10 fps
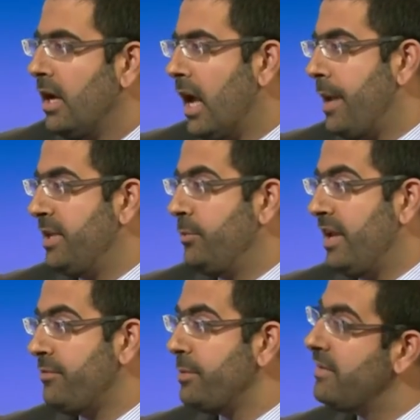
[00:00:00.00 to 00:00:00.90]
I mean, we
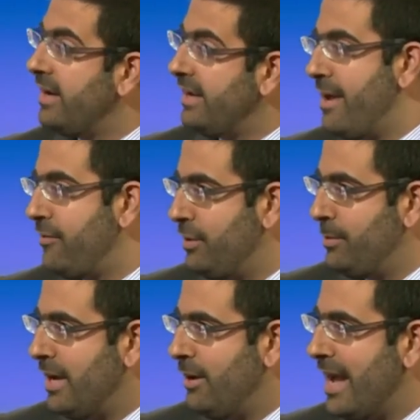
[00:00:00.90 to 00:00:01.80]
have to be very careful
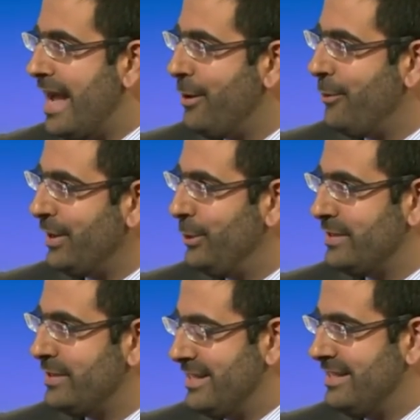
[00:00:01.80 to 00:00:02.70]
about how we use
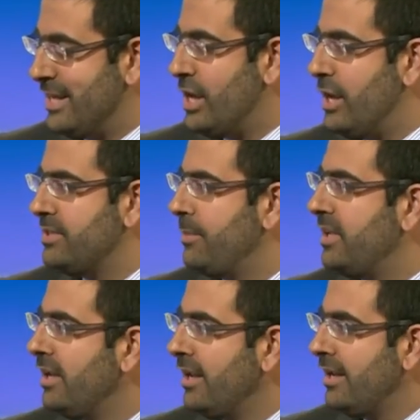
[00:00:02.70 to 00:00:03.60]
these terms. I mean,
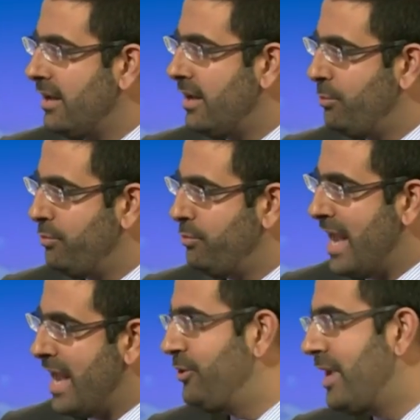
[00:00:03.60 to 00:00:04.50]

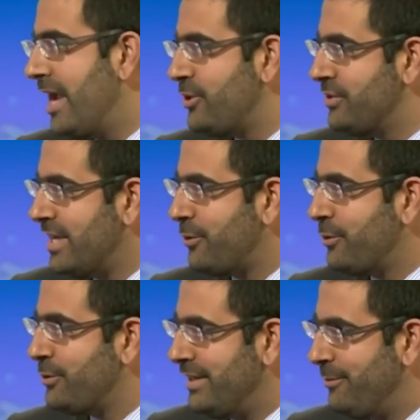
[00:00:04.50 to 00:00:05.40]
the Education
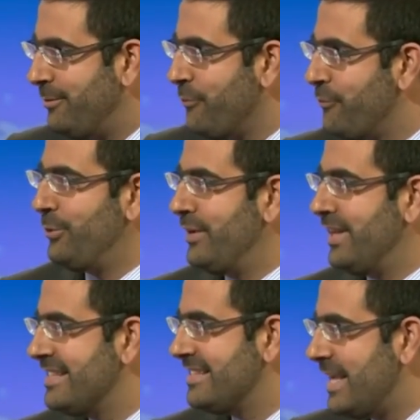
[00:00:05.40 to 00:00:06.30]
Secretary voted
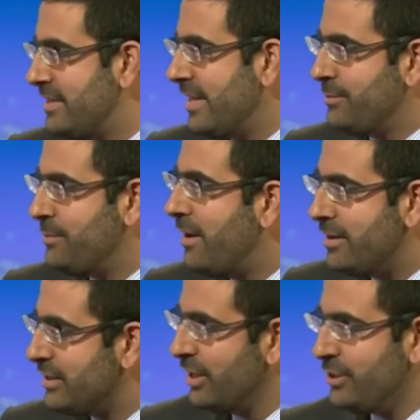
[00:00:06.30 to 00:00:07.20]
against same-sex
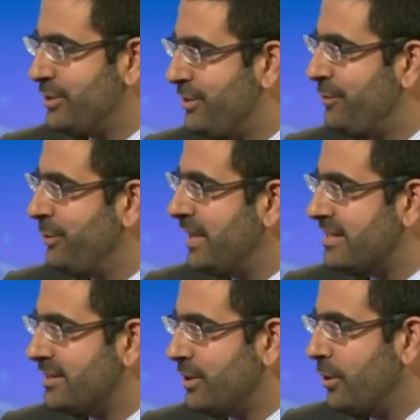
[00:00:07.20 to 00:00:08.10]
marriage just a few
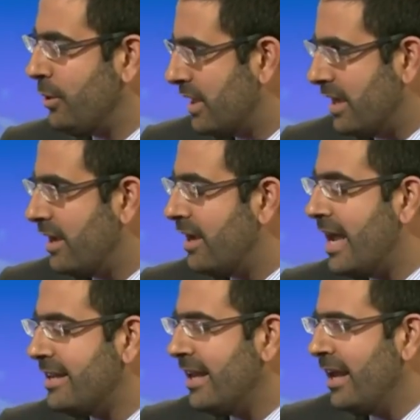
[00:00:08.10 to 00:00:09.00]
years ago.
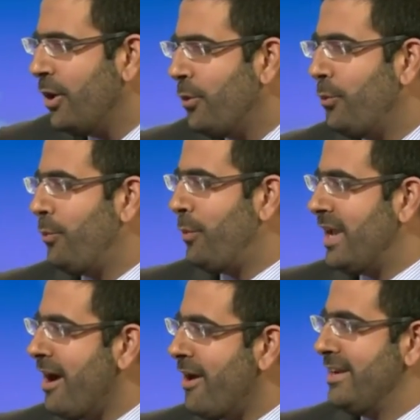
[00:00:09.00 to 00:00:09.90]
And we
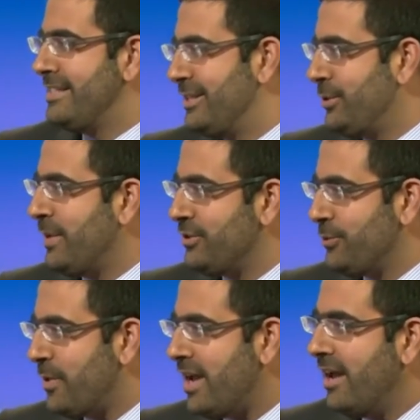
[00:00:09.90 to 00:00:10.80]
are in a
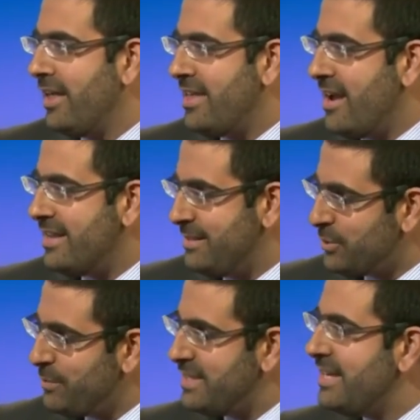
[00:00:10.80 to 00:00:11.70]
situation where there seems
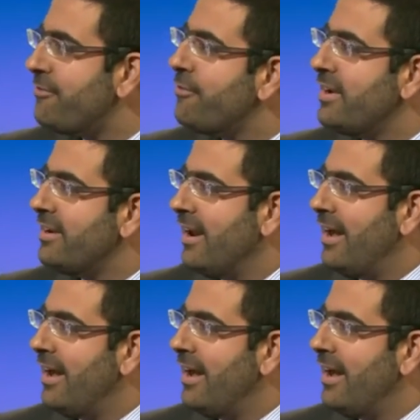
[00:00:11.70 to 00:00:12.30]
to be different